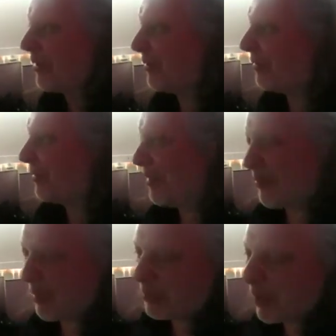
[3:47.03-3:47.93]
of the
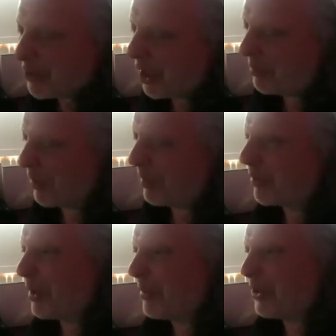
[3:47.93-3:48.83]
People Power Change programme
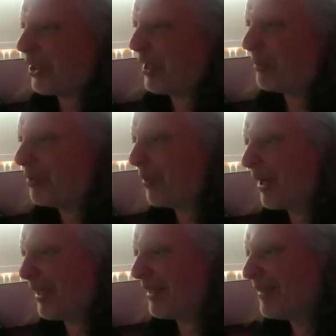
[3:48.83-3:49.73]
going to be shared more
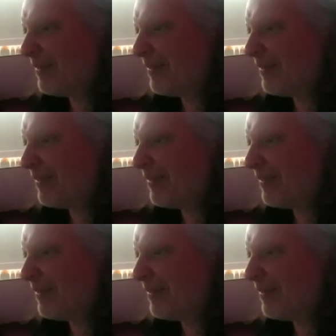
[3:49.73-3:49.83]
widely?